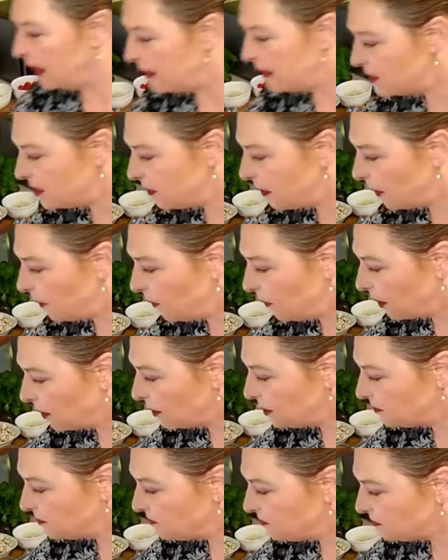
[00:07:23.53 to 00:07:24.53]
into my
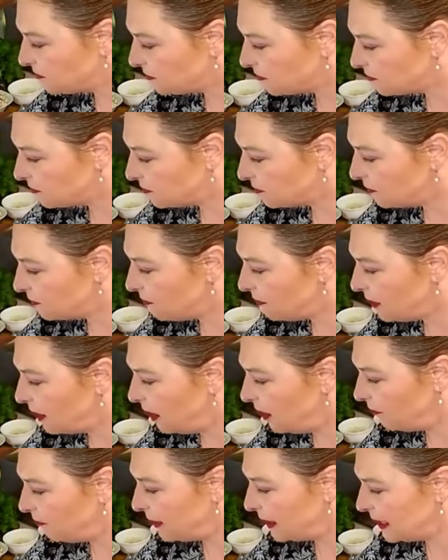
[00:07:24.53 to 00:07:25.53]
water,
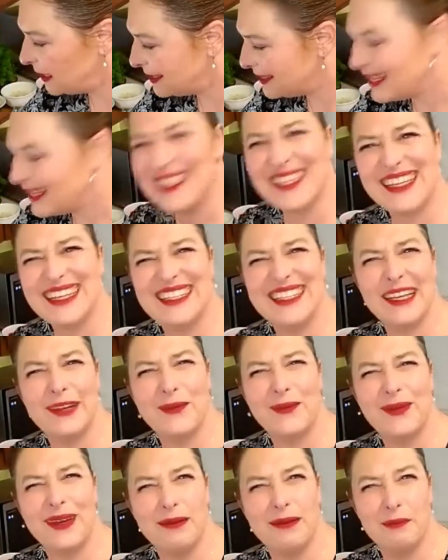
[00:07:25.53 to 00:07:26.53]
because that's going to take,
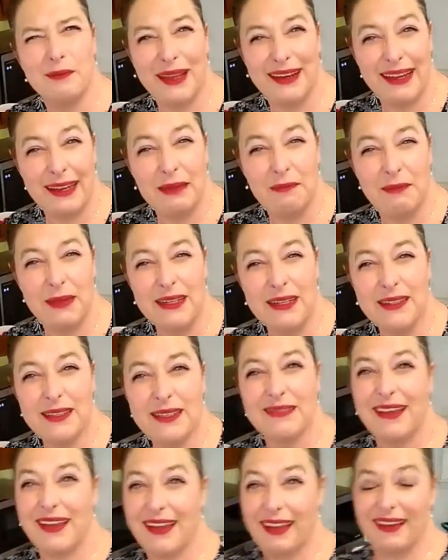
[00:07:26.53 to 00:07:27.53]
what, about 8
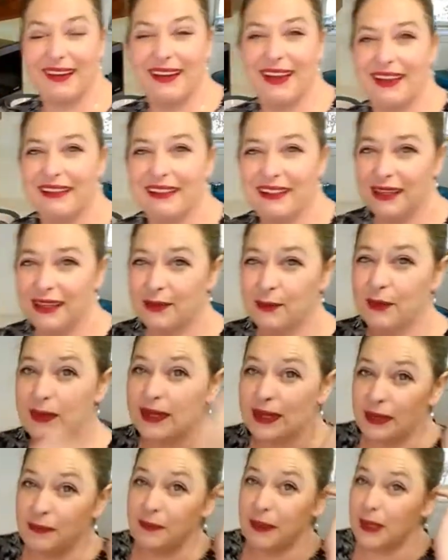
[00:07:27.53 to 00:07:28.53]
minutes, and I think we're
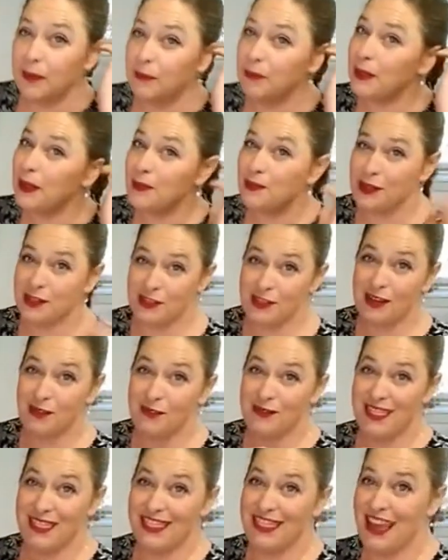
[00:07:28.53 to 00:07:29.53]
going to be pretty much done
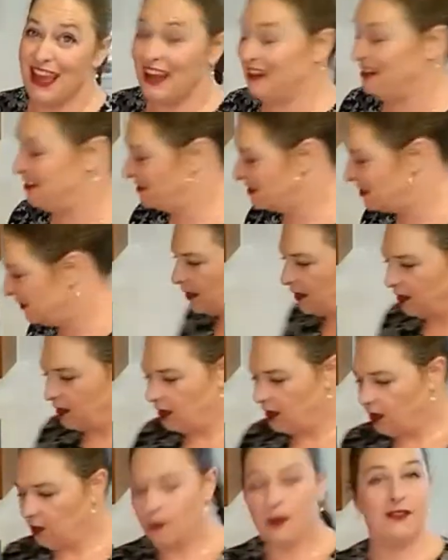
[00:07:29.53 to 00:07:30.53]
when that is.
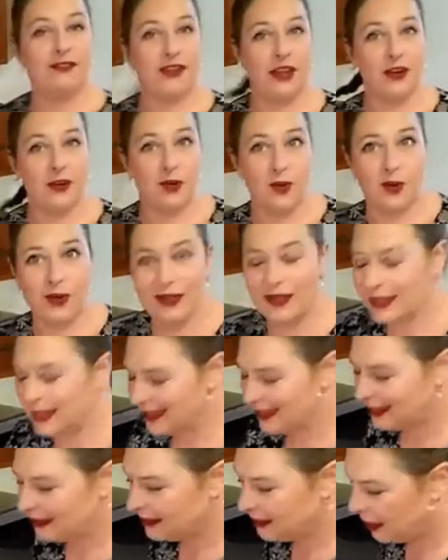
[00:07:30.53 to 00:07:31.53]
We've got our oil
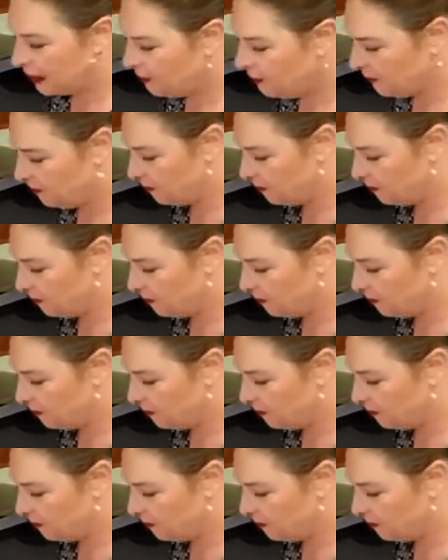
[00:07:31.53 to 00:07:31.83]
heating up.